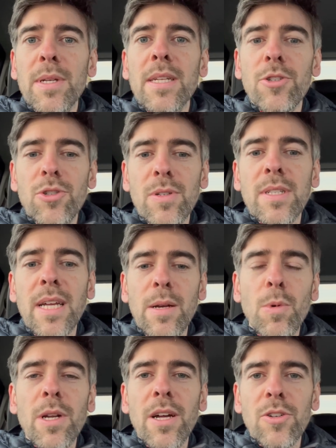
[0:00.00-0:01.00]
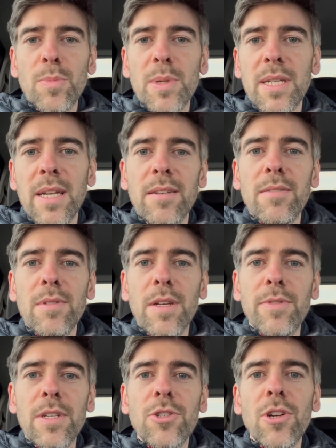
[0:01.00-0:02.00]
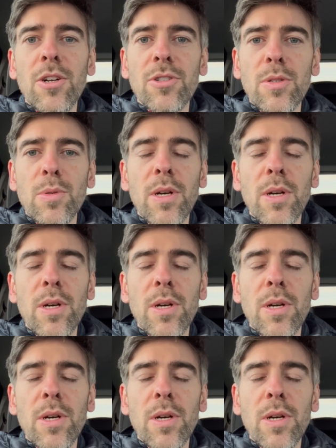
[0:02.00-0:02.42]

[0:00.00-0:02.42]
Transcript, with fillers: it should say 100% if it's charged up to